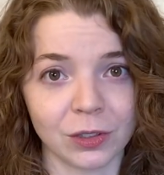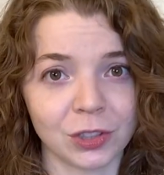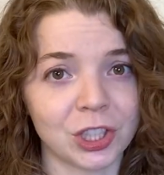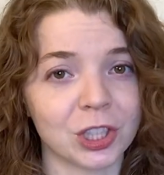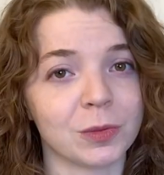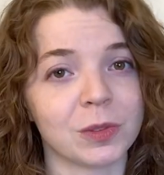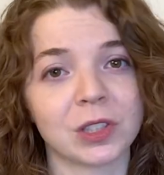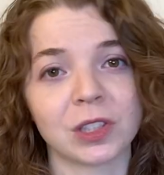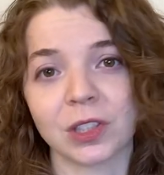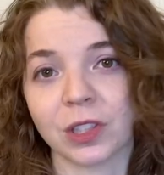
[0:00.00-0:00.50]
She
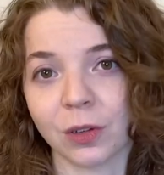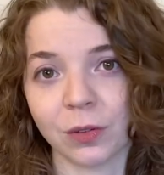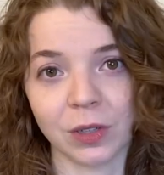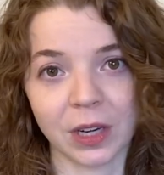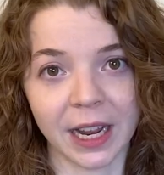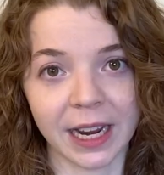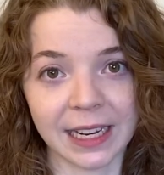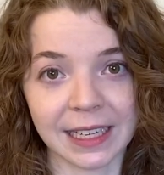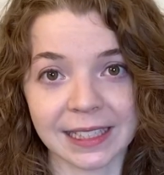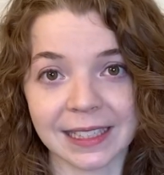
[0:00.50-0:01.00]
was so
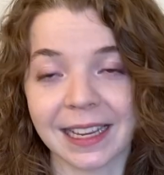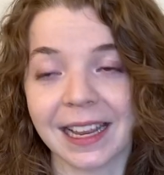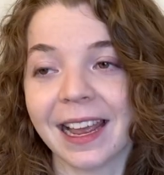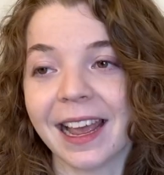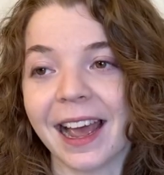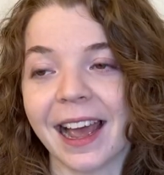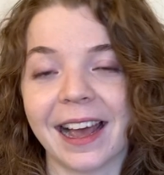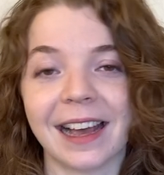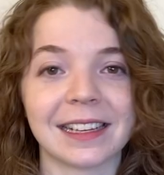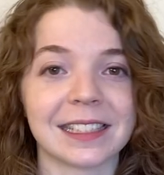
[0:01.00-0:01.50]
nice,
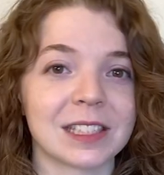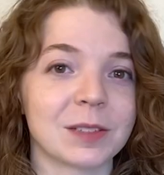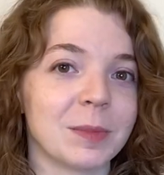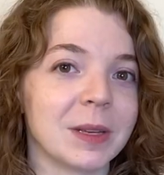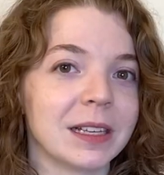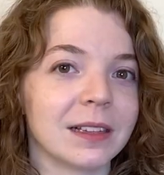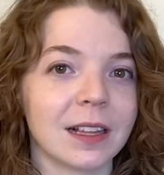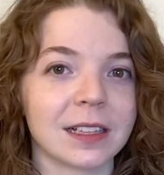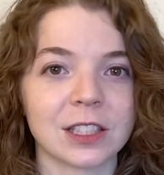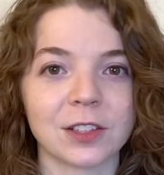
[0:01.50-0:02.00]
asked me
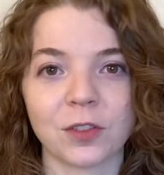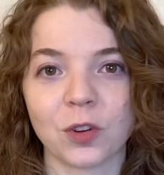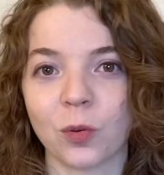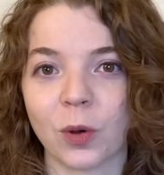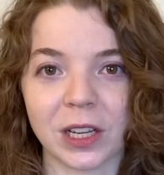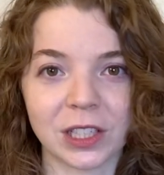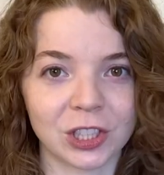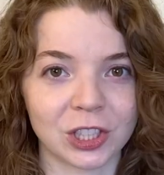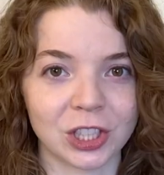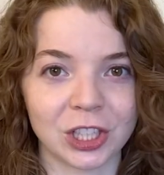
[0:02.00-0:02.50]
lots of
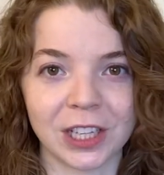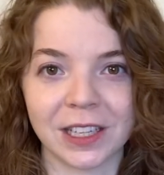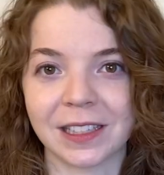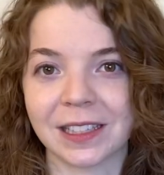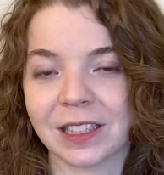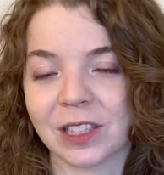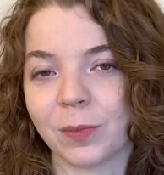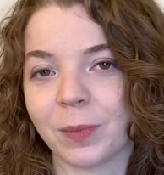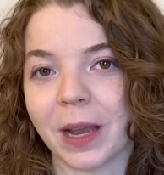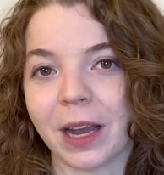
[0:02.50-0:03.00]

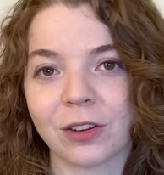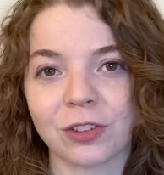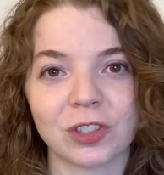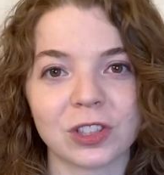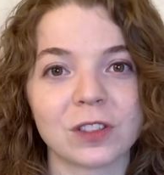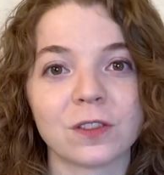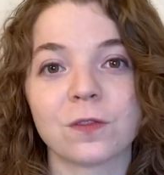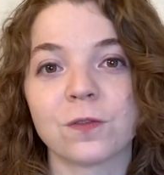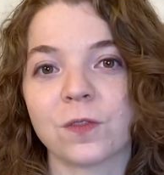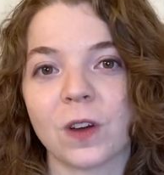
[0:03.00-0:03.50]
questions about
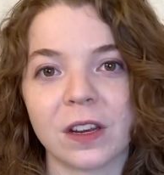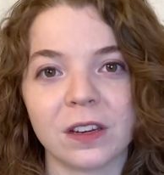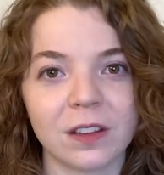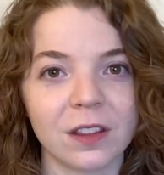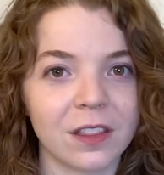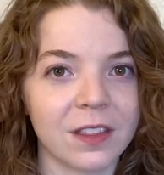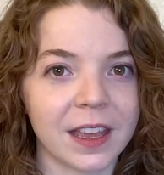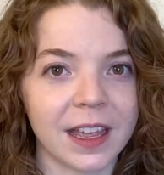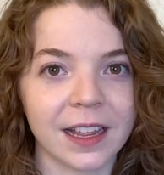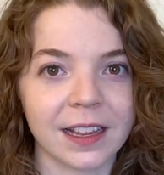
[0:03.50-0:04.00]
just fun
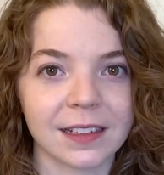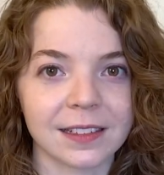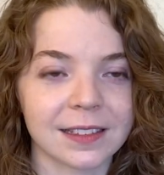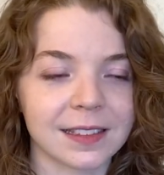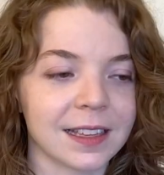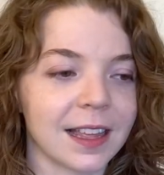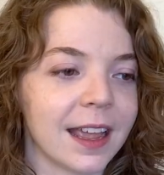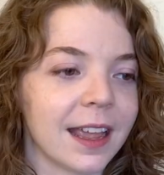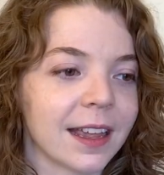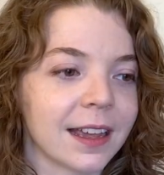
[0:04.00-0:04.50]
things
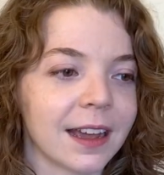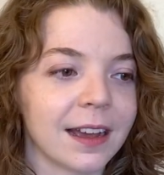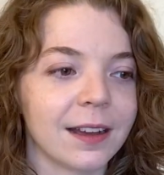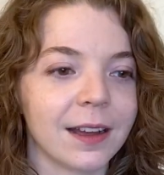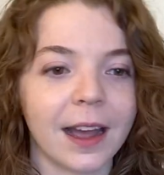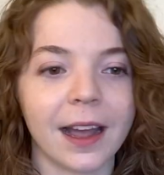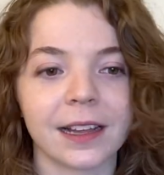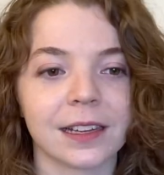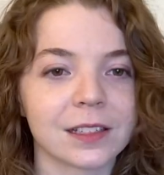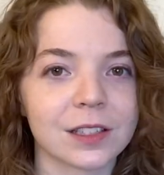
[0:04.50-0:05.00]
like
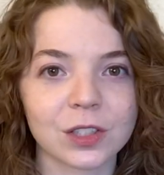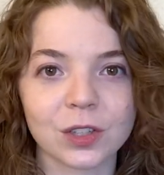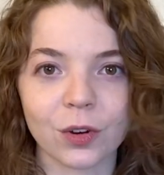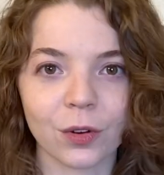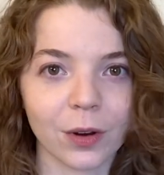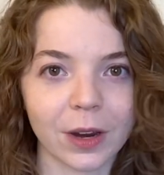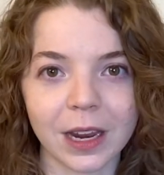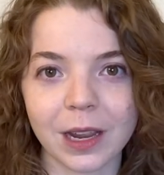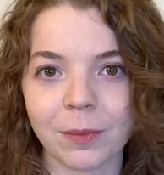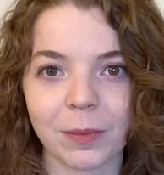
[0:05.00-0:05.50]
ice
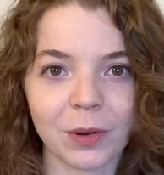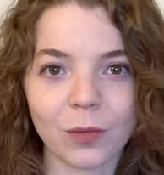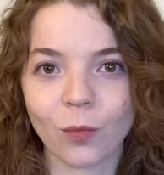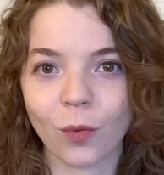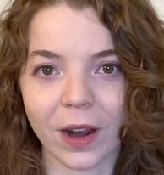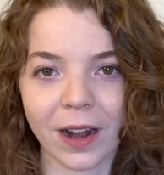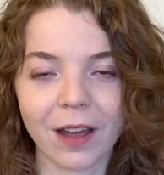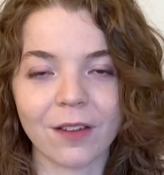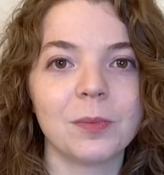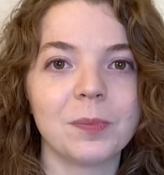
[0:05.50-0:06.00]
cream and
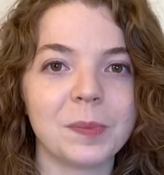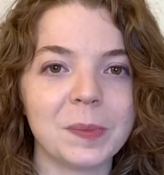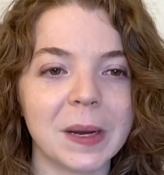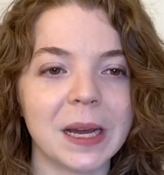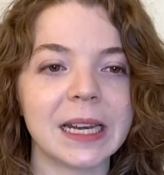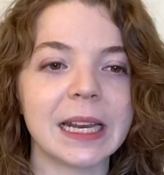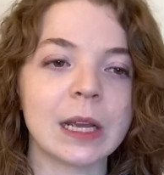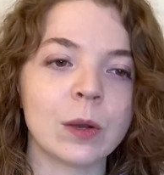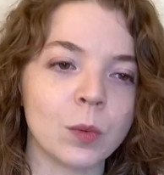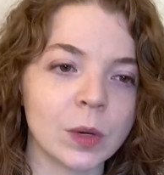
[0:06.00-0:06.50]
whatever,
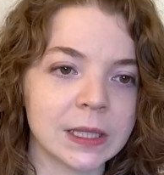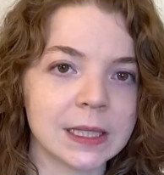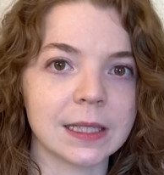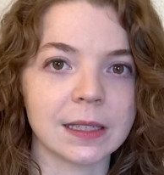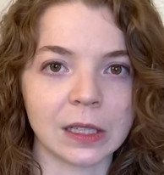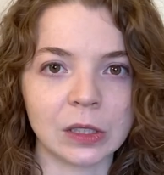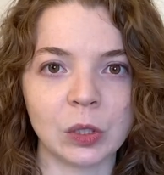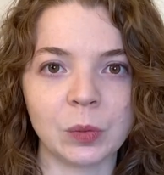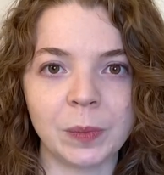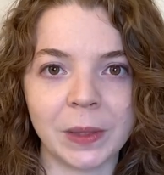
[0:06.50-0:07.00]
but it was a
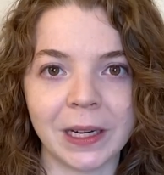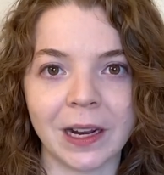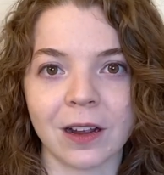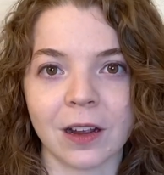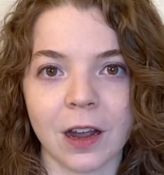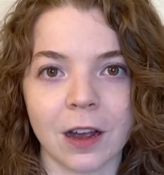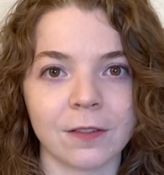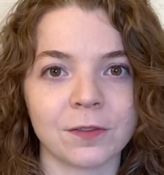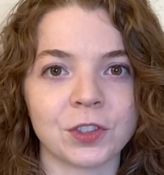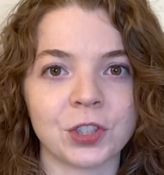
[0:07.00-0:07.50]
little bit
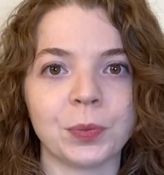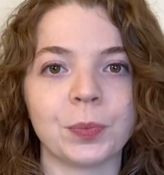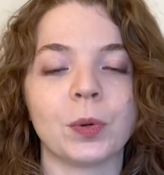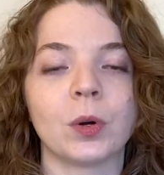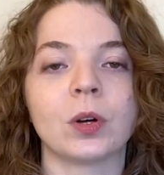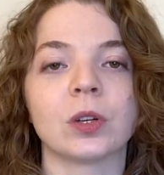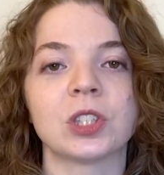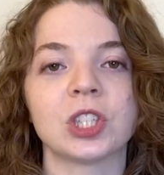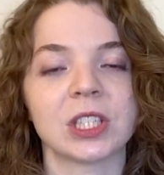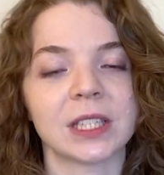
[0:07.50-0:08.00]

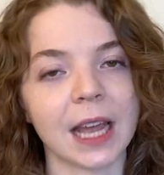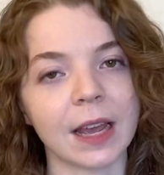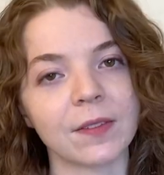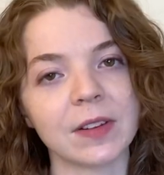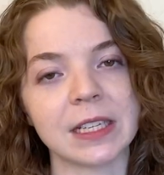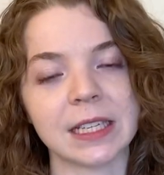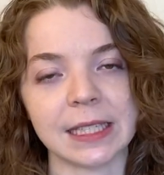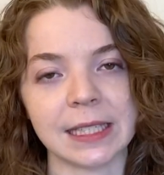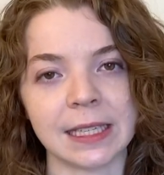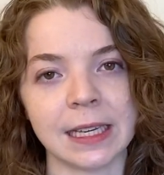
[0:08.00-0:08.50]
uncomfortable just having
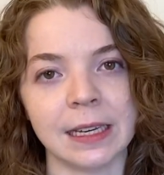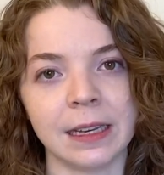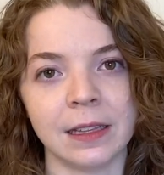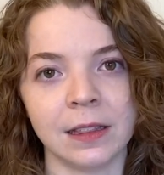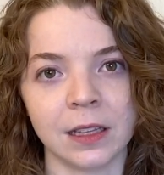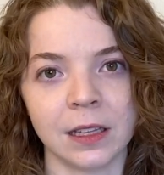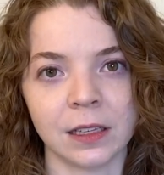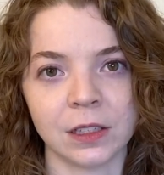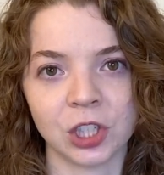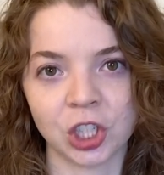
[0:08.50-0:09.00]
to sit in
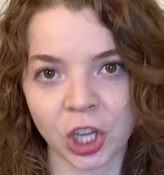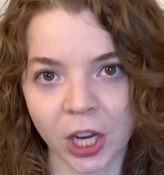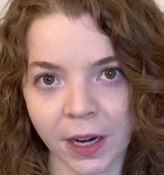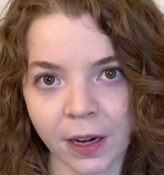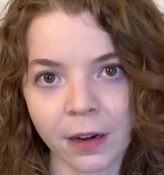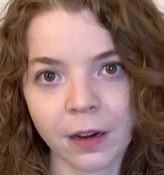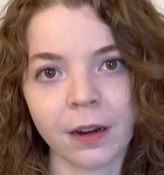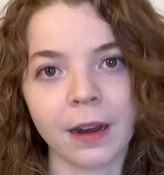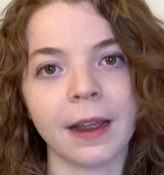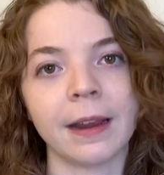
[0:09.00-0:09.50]
the
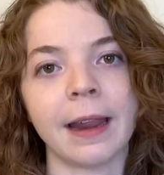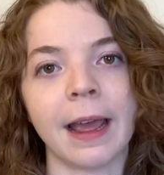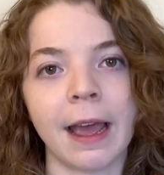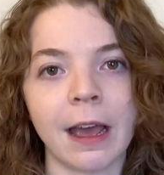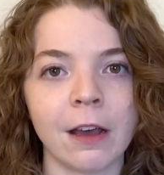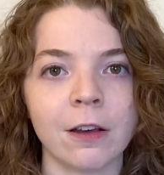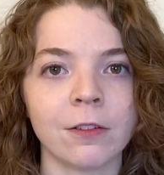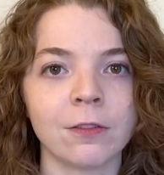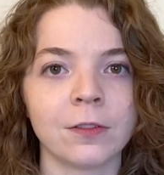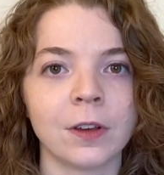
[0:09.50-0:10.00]
chair and
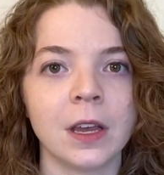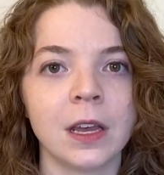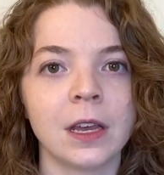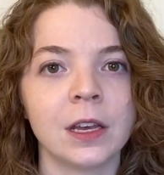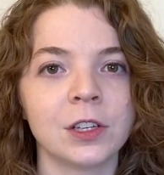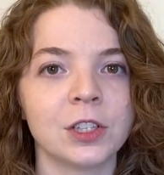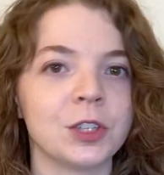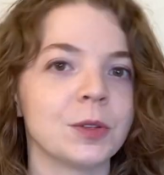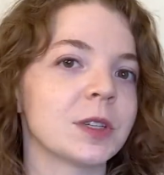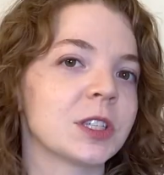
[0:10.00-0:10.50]
have
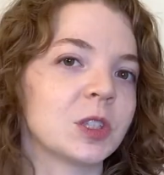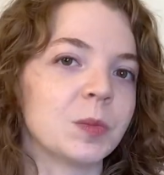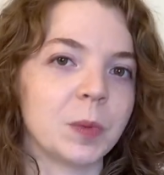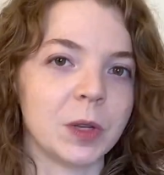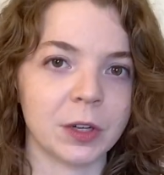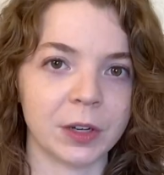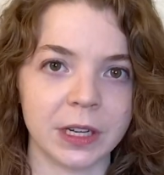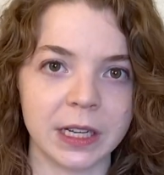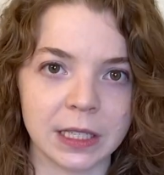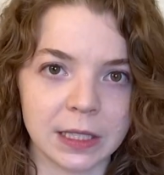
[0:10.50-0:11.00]
to
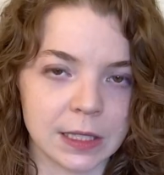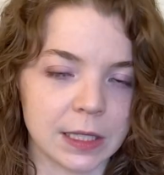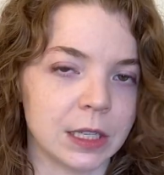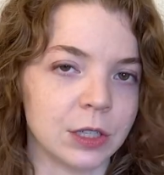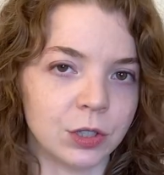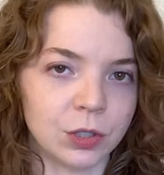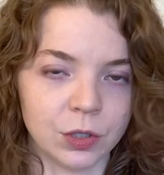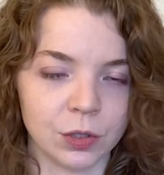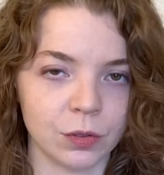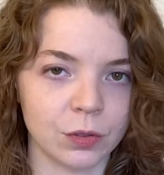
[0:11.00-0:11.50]
experience
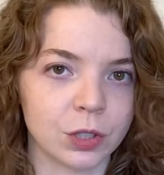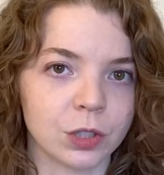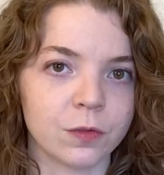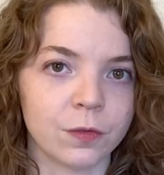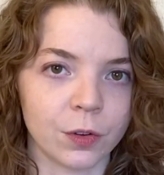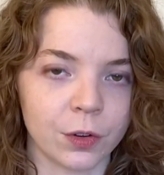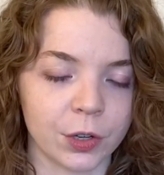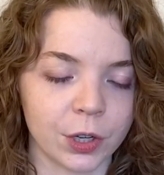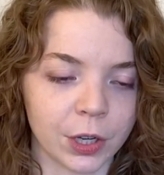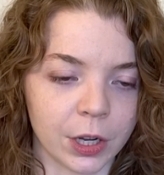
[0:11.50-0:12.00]
induced
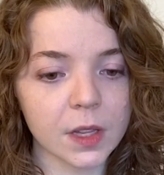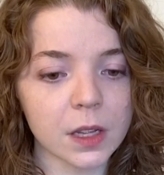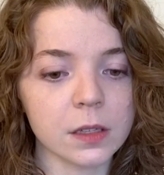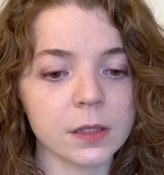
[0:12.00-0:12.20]
vertigo.